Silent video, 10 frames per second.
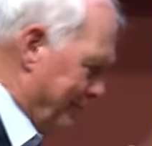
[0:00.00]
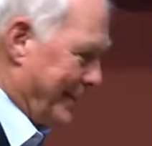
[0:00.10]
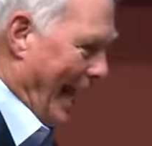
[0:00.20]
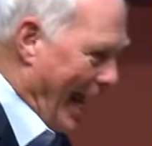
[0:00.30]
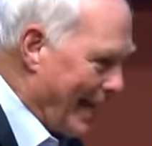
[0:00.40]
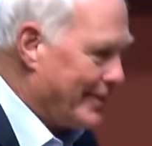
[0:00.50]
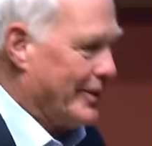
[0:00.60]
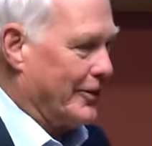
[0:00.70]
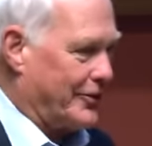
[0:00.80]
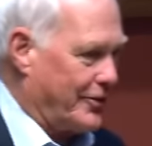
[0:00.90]
tag
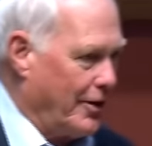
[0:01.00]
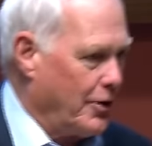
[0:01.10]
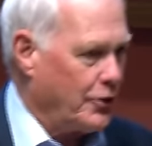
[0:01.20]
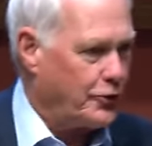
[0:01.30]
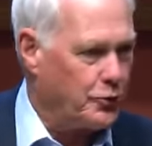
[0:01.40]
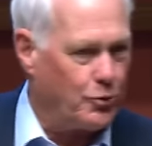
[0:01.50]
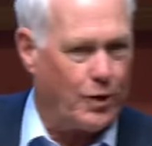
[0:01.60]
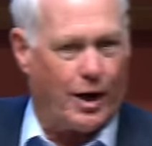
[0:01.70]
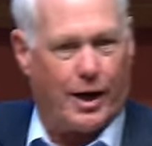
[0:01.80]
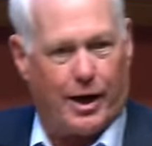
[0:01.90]
this to,
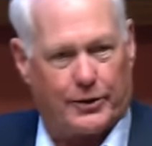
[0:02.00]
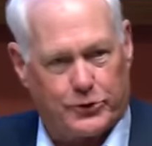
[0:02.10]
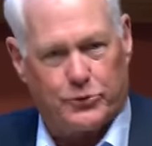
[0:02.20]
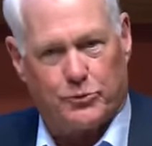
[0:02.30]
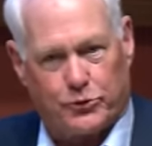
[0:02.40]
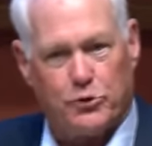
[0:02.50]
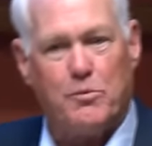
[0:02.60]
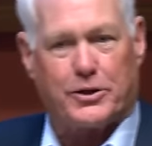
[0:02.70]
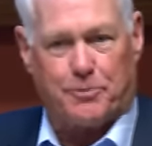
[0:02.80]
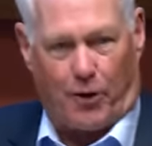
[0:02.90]
uh, to too
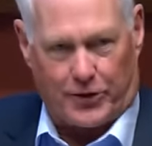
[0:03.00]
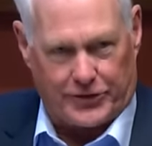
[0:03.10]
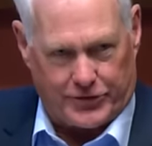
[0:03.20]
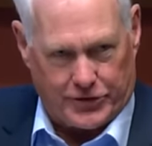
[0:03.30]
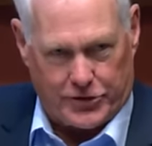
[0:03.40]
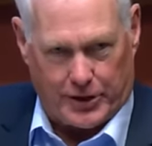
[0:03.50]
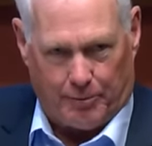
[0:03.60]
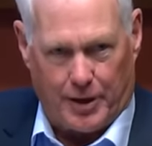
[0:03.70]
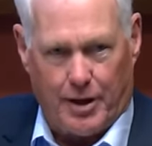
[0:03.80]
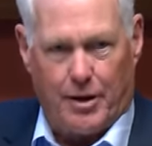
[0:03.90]
much partisanship.
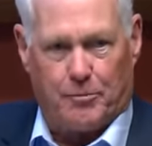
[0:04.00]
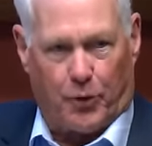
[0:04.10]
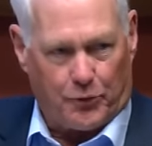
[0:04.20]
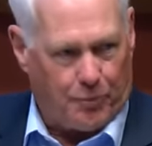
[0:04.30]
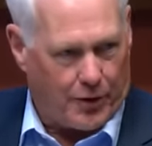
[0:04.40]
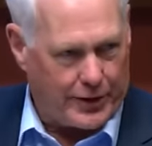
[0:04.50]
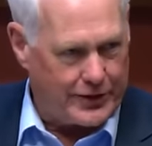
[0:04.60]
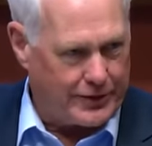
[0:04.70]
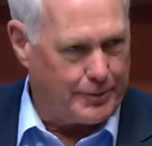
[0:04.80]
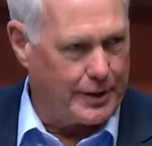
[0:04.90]
Both parties
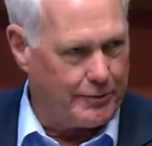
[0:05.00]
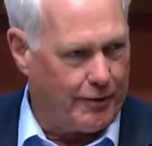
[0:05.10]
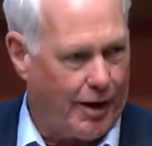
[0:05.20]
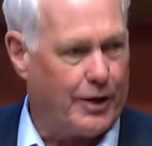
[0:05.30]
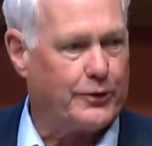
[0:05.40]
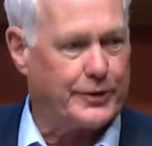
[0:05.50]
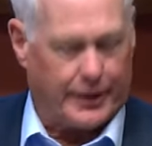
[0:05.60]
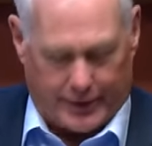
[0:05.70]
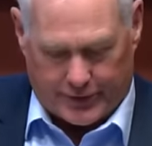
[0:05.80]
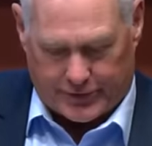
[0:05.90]
have been involved in
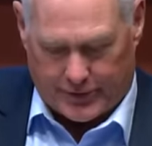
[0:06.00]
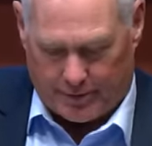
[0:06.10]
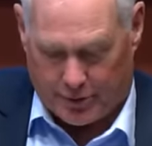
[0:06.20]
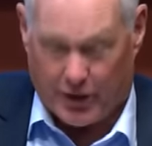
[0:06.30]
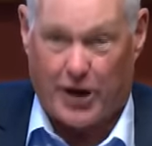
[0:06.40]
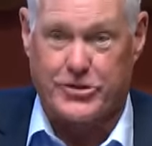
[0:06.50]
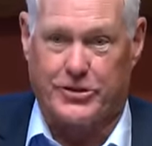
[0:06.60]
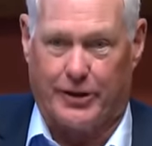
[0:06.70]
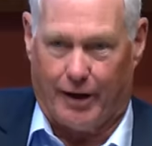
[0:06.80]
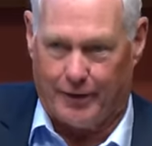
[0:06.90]
this
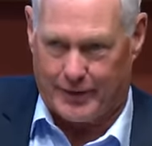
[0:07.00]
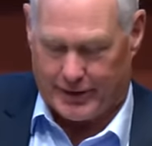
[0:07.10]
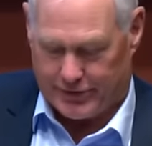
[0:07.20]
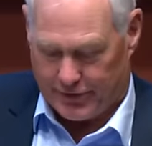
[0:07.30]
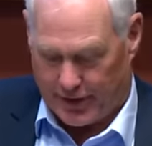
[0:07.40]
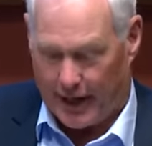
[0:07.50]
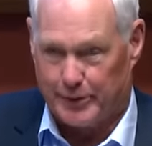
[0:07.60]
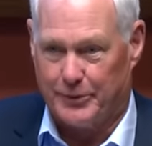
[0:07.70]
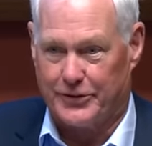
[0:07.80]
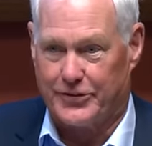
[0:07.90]
production of these
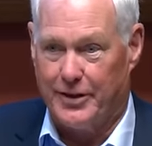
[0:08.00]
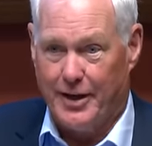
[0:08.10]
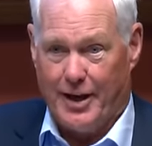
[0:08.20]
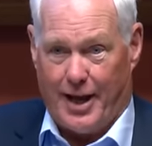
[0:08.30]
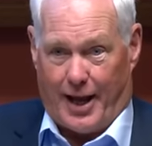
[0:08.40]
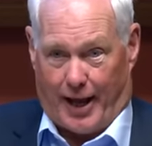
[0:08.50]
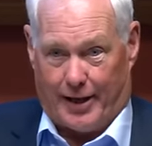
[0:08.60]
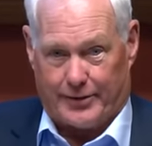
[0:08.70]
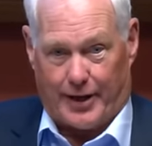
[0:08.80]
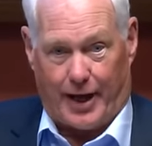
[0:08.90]
entitlements
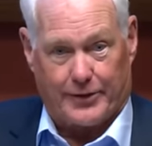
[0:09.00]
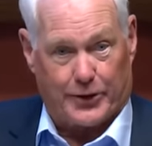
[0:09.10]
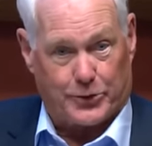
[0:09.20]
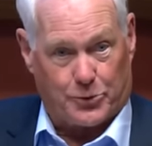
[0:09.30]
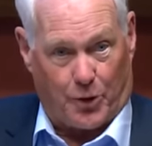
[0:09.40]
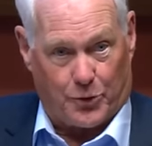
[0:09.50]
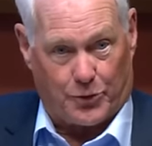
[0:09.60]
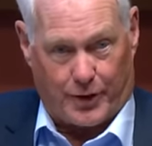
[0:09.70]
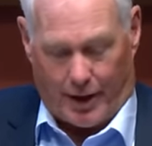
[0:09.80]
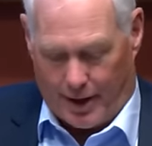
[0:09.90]
and, and their growth.
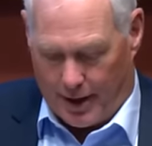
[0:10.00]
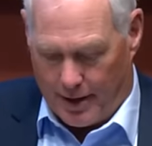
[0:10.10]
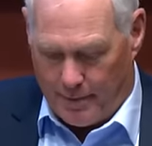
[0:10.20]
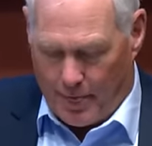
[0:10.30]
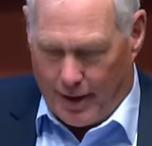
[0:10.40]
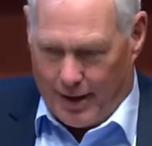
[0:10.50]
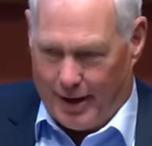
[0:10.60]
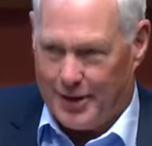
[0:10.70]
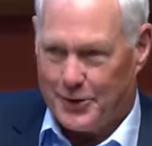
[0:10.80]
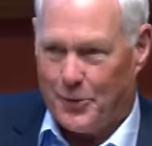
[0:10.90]
Uh,
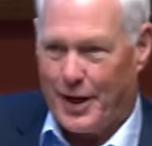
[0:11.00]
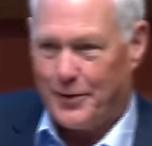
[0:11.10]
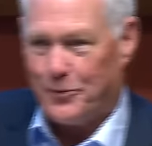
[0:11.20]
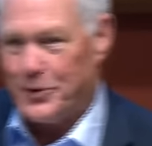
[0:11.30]
uh, the way we